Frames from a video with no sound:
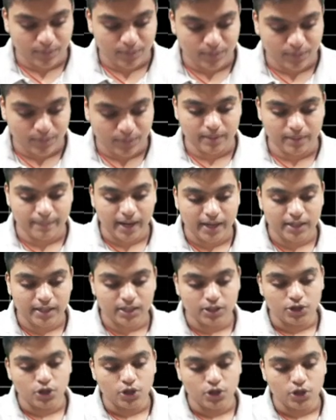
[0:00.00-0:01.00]
important
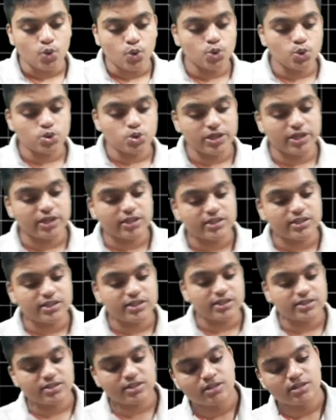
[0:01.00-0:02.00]
part,
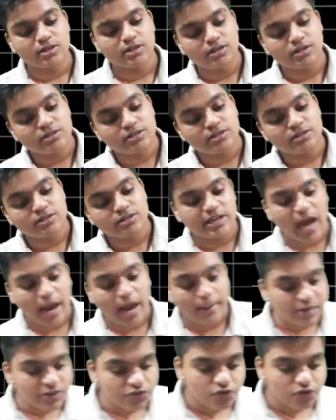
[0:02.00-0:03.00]
oogenesis, the
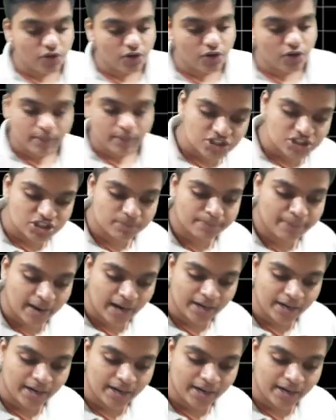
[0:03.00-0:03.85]
gamete formation